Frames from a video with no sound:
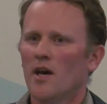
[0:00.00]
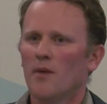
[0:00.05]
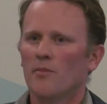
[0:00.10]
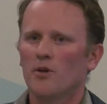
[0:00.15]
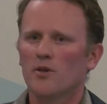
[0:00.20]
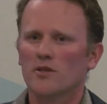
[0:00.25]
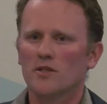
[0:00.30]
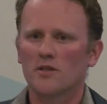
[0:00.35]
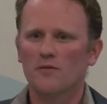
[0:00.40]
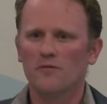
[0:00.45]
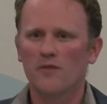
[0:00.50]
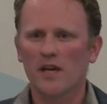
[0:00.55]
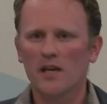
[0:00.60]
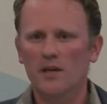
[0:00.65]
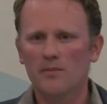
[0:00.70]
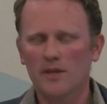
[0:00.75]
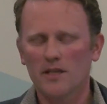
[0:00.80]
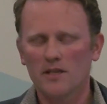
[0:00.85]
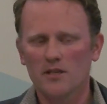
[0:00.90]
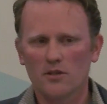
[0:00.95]
because to
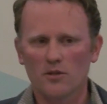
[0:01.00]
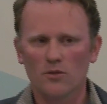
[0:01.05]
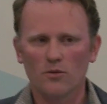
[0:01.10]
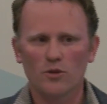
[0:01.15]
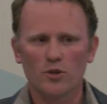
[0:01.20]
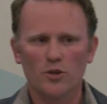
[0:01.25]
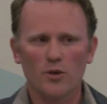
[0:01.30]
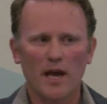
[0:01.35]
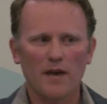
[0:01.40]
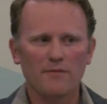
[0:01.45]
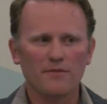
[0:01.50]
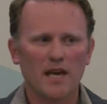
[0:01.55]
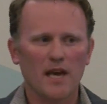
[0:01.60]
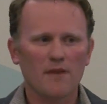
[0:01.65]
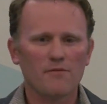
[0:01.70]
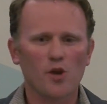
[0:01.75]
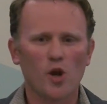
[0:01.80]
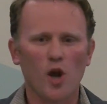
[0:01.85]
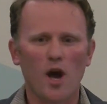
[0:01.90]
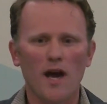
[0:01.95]
develop these tools you have to
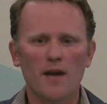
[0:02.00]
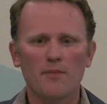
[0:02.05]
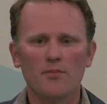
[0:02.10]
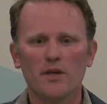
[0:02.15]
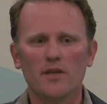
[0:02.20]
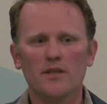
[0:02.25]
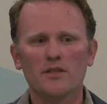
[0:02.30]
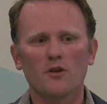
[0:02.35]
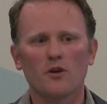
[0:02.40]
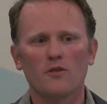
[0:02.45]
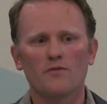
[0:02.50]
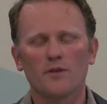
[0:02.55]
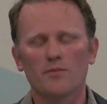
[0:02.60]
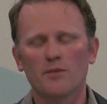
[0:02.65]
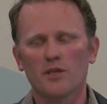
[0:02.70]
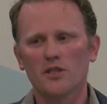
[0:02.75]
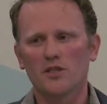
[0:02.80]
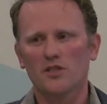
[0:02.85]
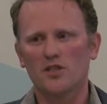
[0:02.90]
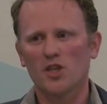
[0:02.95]
have libraries of
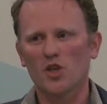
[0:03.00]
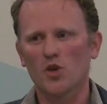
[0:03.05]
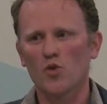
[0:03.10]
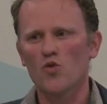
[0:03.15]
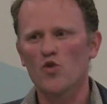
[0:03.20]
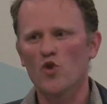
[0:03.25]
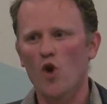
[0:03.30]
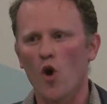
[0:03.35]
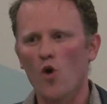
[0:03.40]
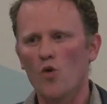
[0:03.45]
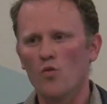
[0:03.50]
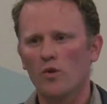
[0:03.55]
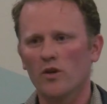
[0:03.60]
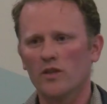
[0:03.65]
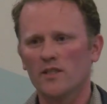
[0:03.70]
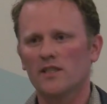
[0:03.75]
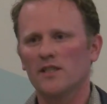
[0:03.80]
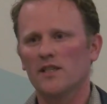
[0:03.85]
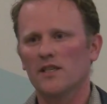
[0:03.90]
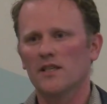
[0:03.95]
images that you know
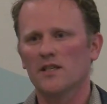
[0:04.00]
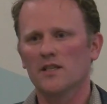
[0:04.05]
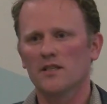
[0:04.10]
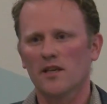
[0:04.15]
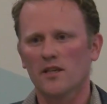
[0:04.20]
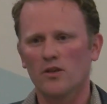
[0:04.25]
what it is,